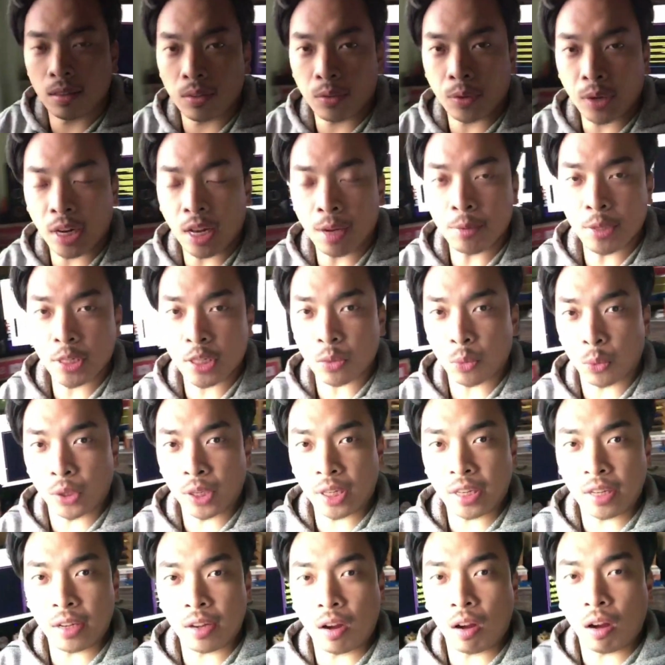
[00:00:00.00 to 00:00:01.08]
Right now I'm just
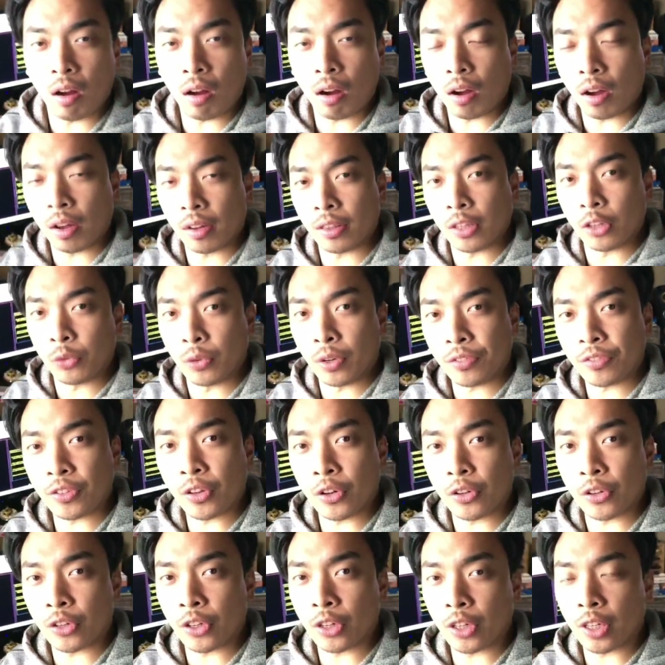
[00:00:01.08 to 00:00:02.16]
working on the
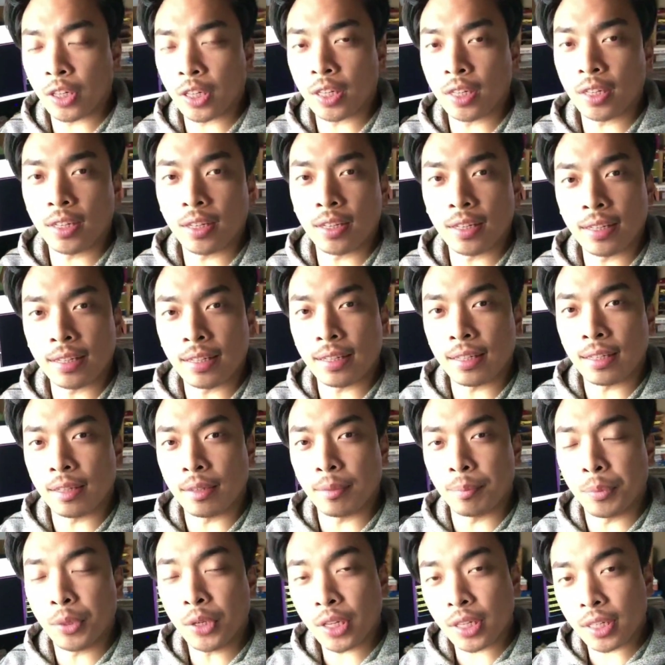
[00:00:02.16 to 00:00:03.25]
Drifthunter
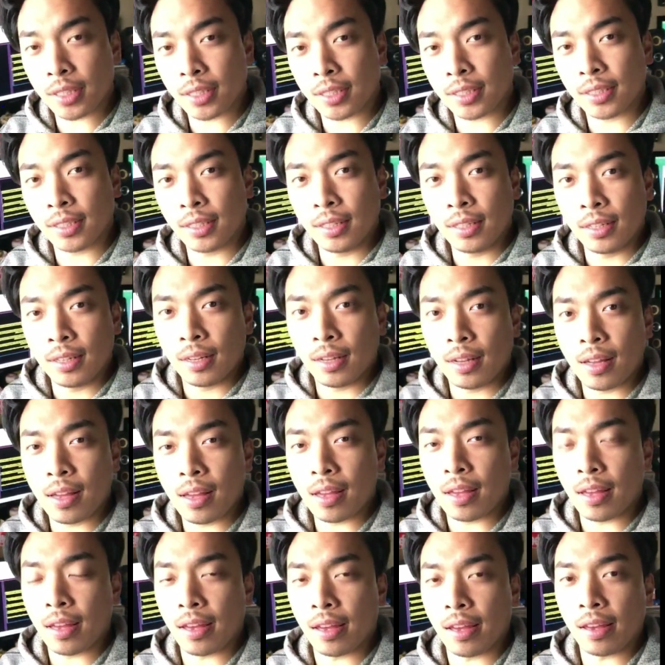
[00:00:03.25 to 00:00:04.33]
book,
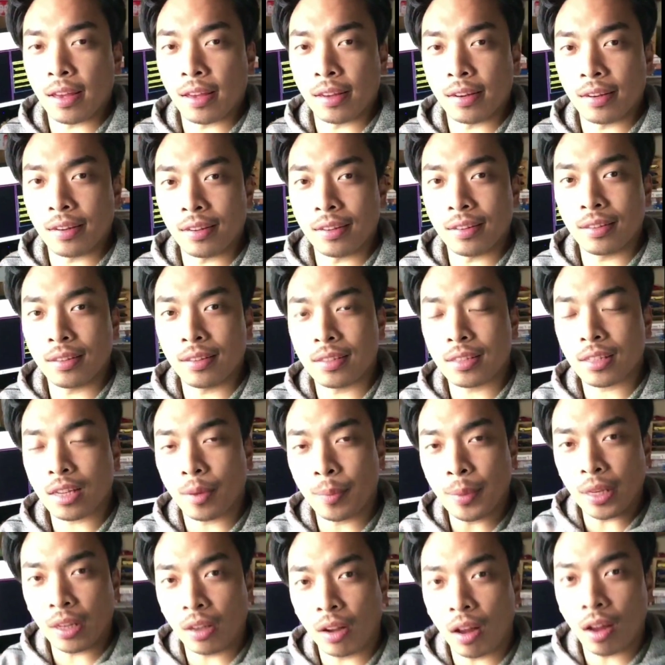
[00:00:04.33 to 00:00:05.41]
and it's
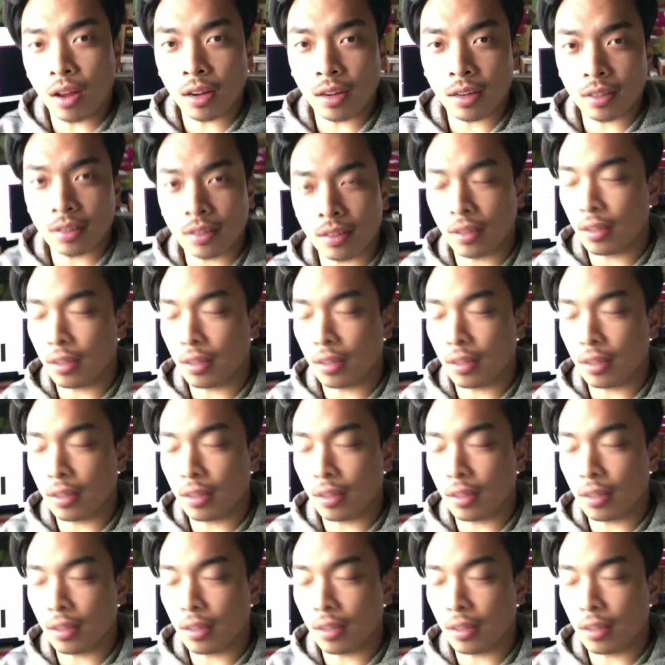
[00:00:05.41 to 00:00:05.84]
coming along.